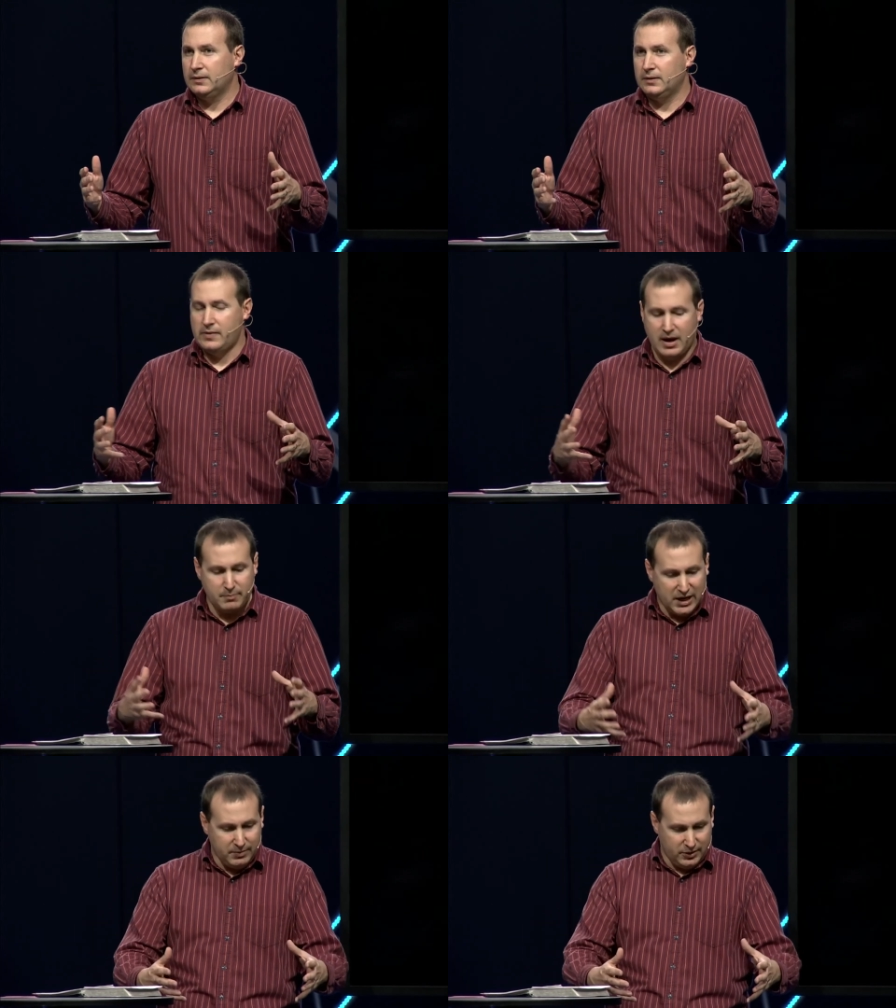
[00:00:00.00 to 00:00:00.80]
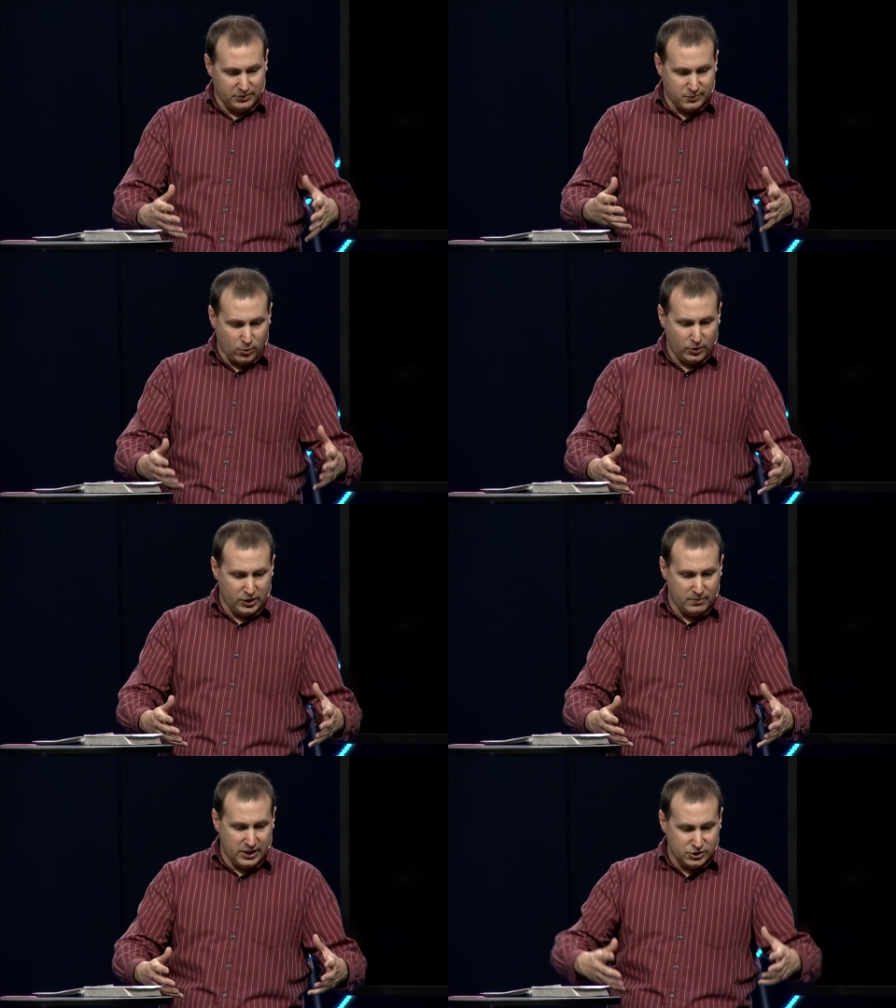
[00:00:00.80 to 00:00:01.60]
And that baby that was born in
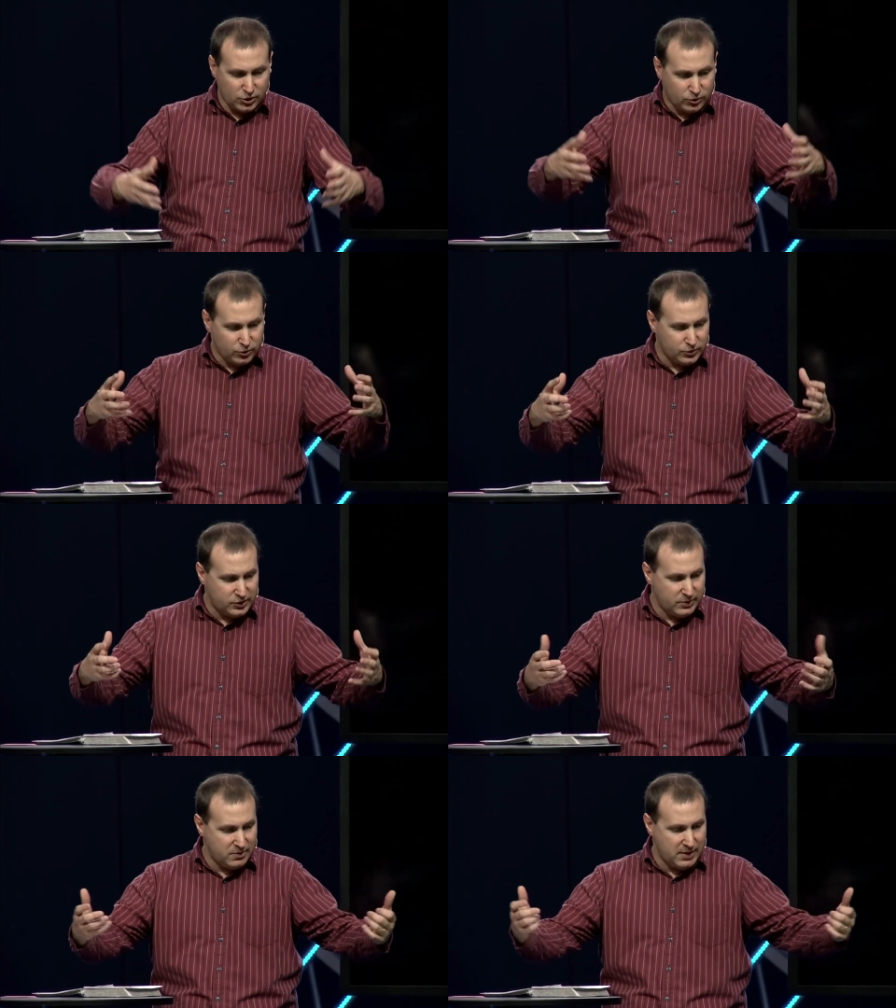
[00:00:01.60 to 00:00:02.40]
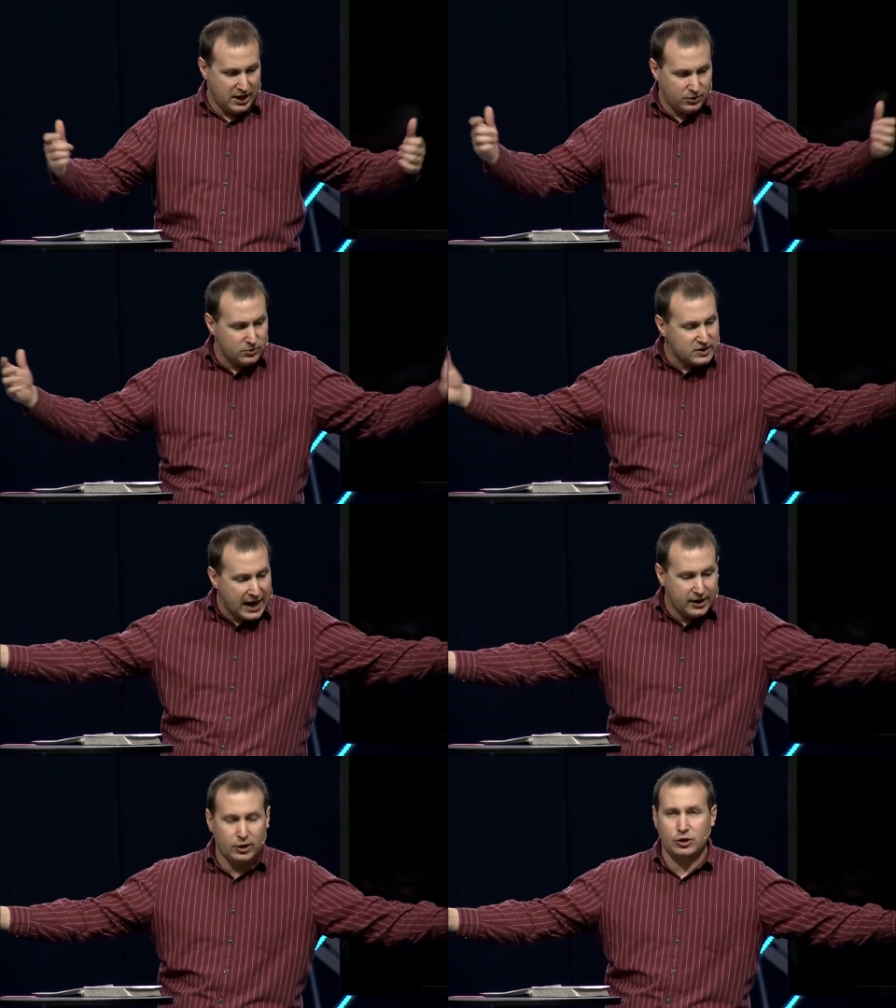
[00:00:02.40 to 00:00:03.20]
a manger grew to be a man who
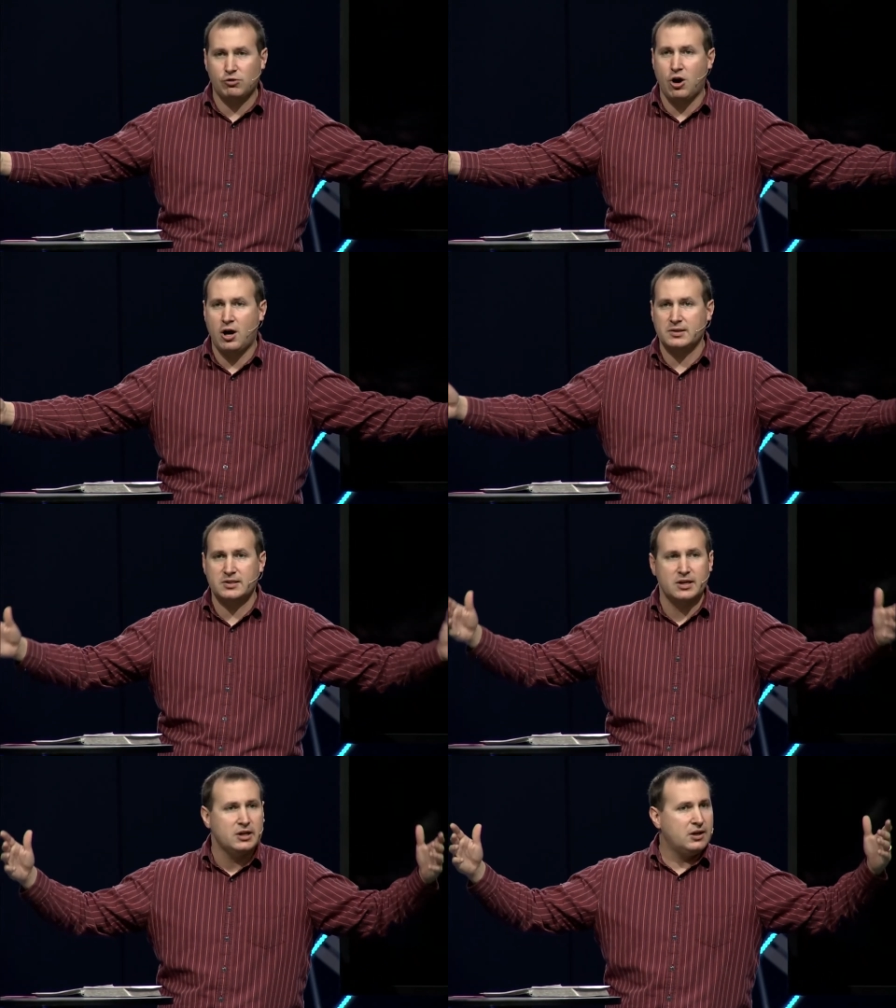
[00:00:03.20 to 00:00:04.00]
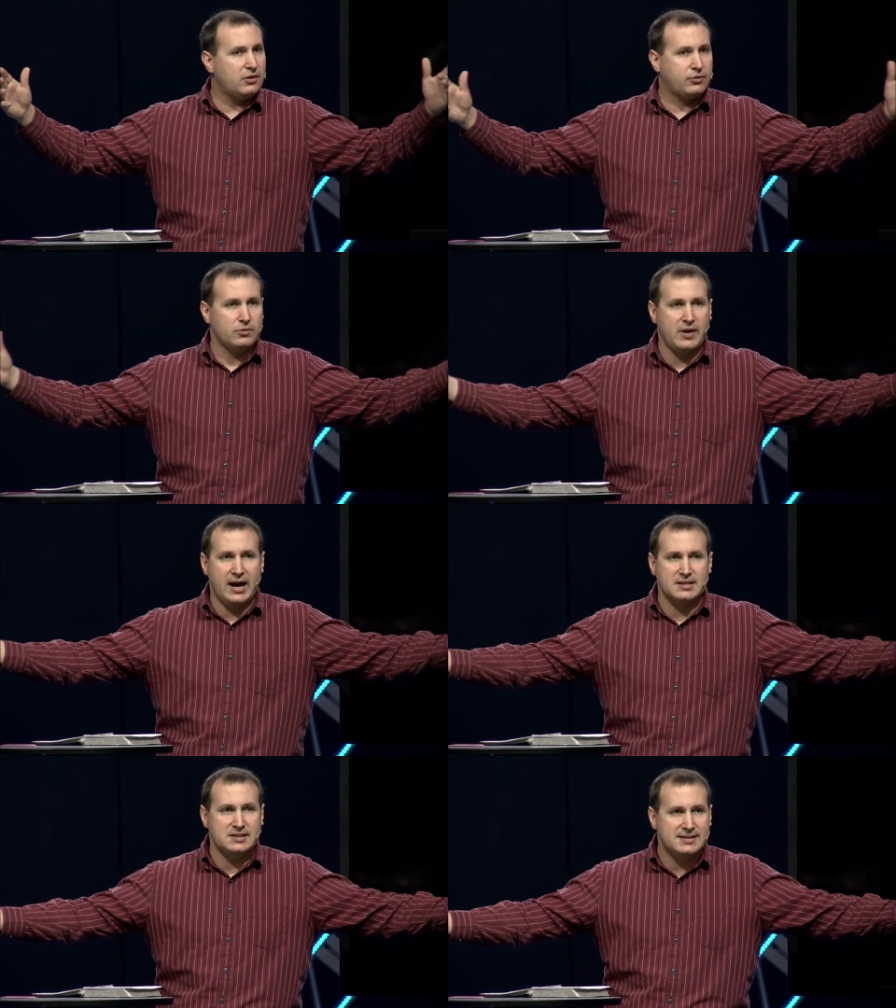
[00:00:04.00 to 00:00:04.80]
died on a cross. And through
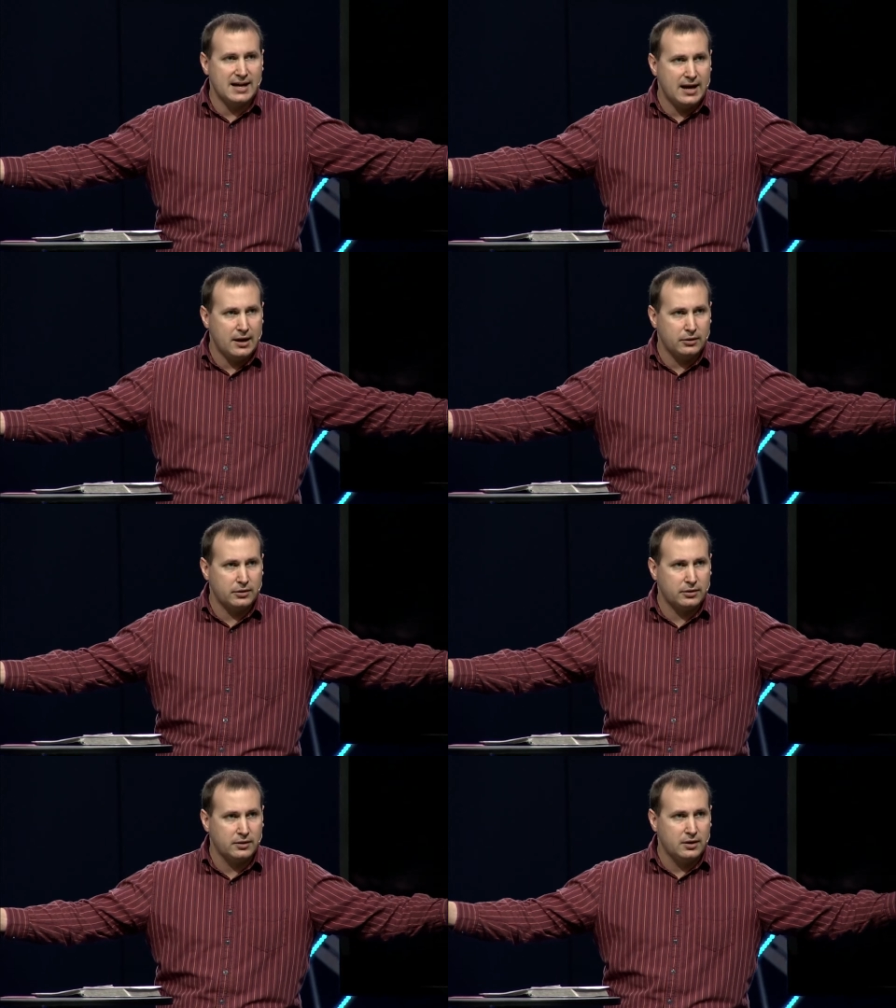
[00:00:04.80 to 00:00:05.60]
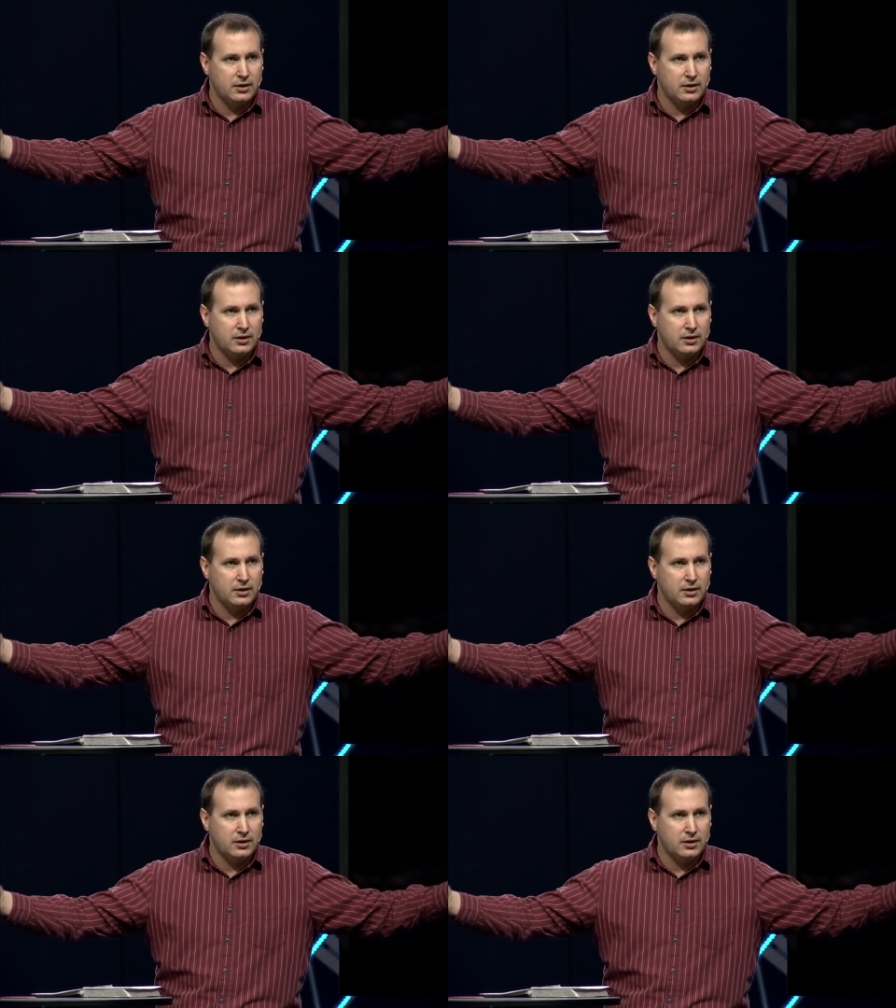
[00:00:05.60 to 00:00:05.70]
that death,